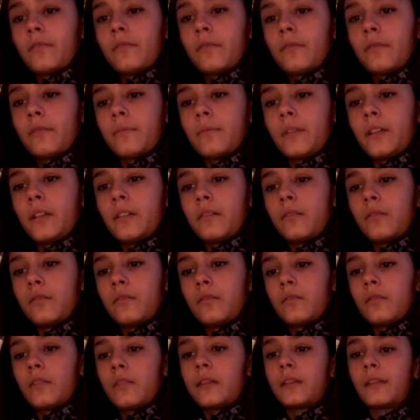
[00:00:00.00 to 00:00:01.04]
for me.
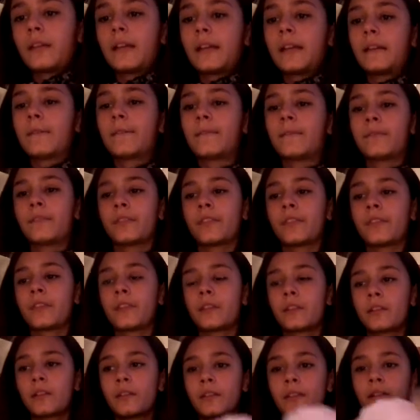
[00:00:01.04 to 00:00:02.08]
Okay.
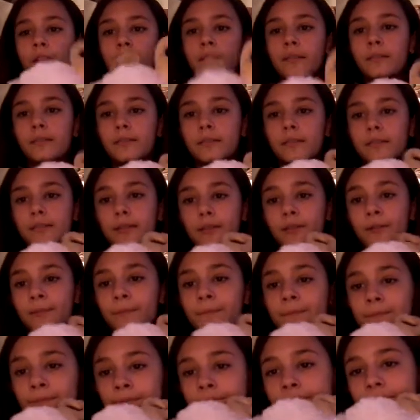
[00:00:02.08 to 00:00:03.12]

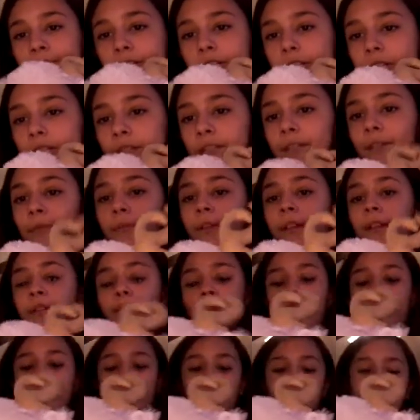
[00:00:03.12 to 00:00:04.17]
So, she's so
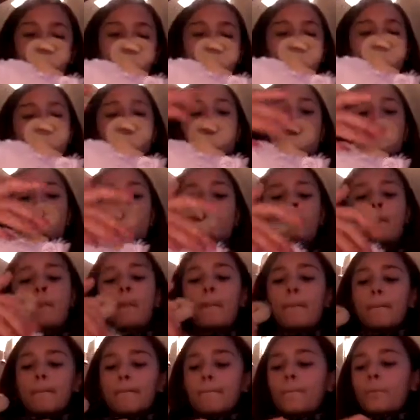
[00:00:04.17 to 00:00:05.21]
cute. Okay, so
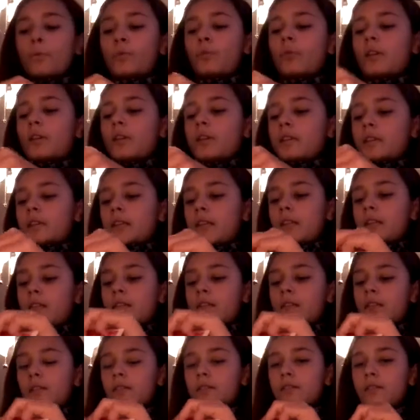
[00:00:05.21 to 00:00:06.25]
we're going to take
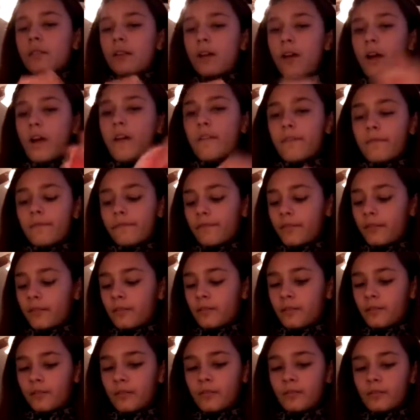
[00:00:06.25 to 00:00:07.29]
this off.
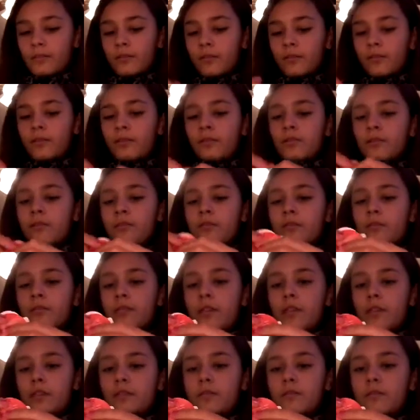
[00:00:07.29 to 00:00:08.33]

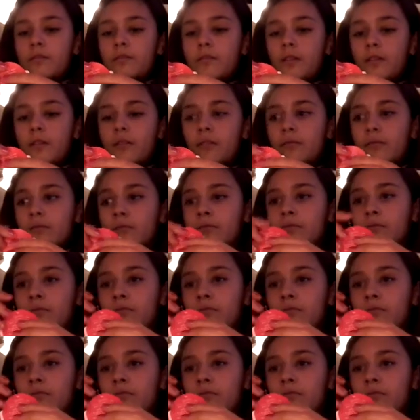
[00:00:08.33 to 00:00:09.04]
Okay, so now